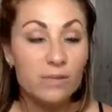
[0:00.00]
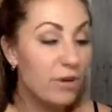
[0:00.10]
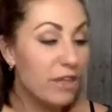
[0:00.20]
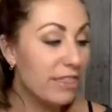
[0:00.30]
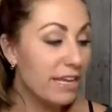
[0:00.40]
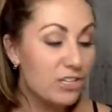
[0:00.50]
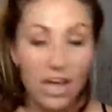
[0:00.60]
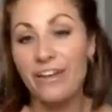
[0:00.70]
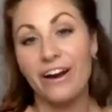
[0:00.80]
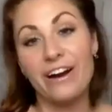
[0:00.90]
with each
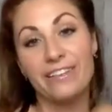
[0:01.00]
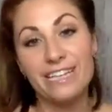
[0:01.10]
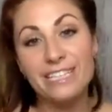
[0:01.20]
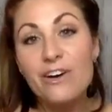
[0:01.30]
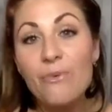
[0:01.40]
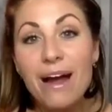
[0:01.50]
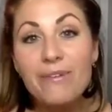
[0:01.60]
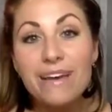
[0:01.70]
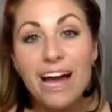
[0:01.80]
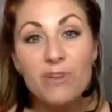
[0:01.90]
other. That's why
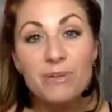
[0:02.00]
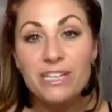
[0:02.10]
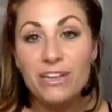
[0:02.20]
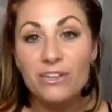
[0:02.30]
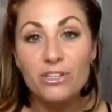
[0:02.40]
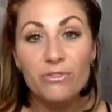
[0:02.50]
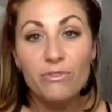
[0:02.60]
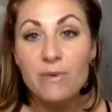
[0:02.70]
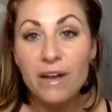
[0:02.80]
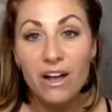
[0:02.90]
we help each other do
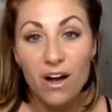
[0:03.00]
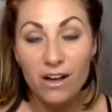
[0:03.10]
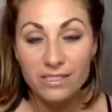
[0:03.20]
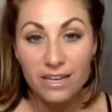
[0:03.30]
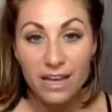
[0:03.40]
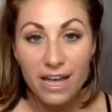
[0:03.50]
three-way calls.